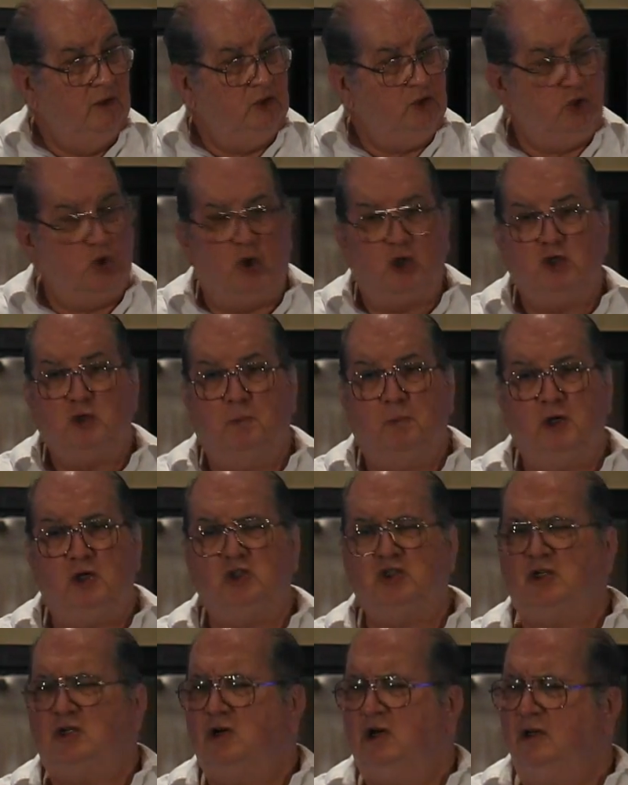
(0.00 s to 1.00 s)
George
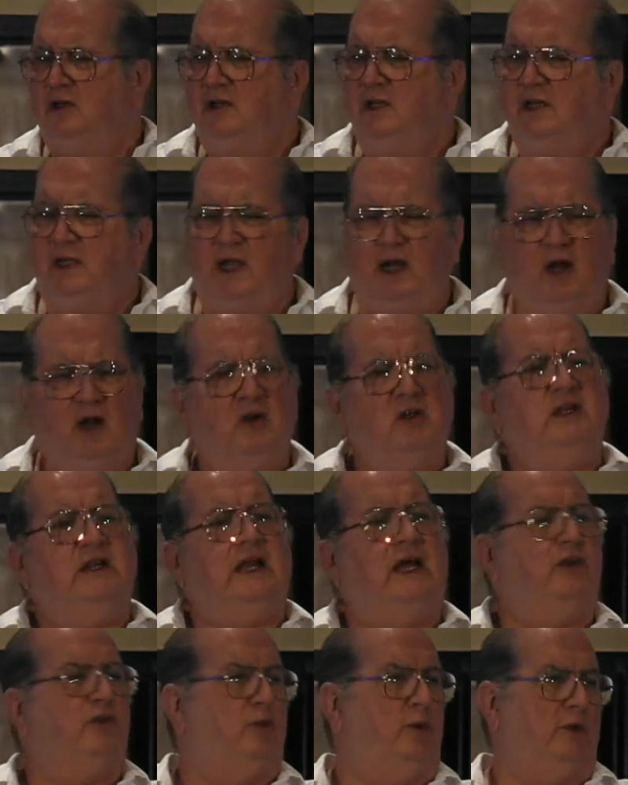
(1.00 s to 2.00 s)
Bush couldn't care
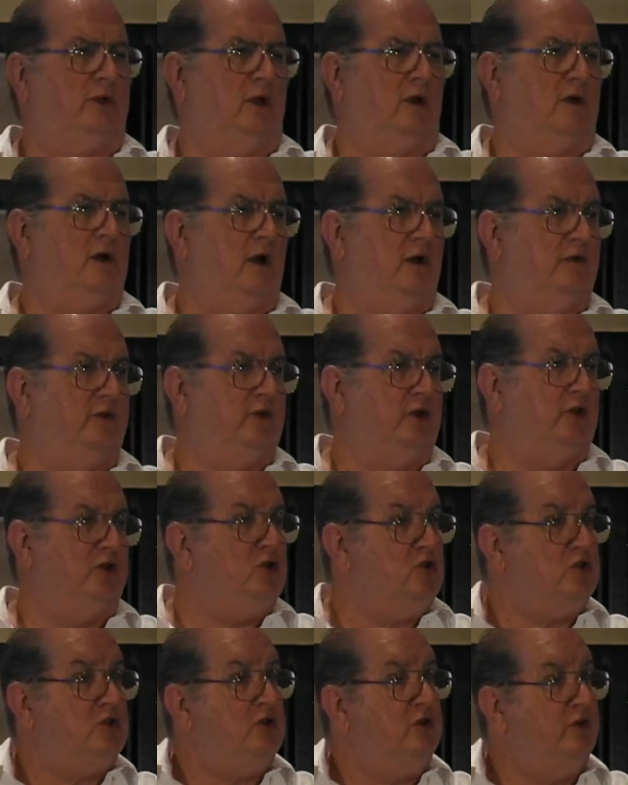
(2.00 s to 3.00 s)
less what the
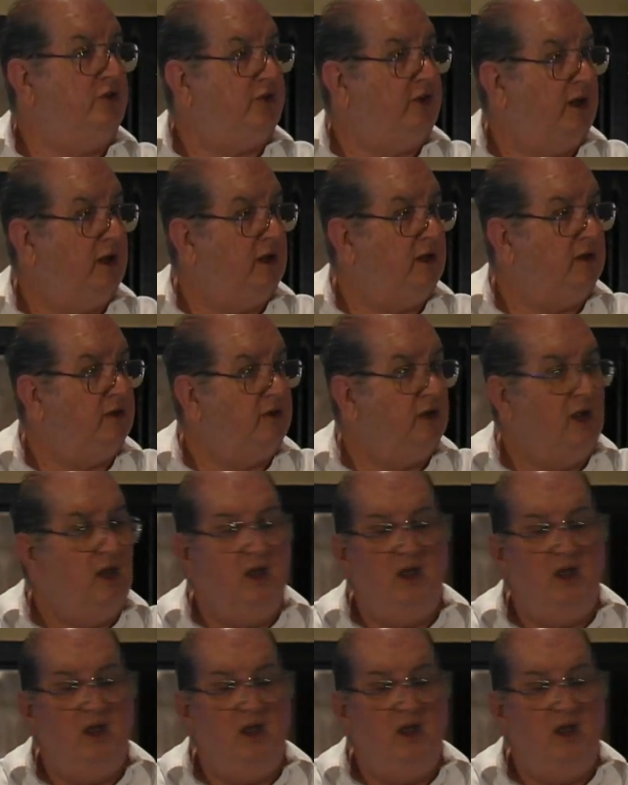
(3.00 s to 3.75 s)
Constitution says,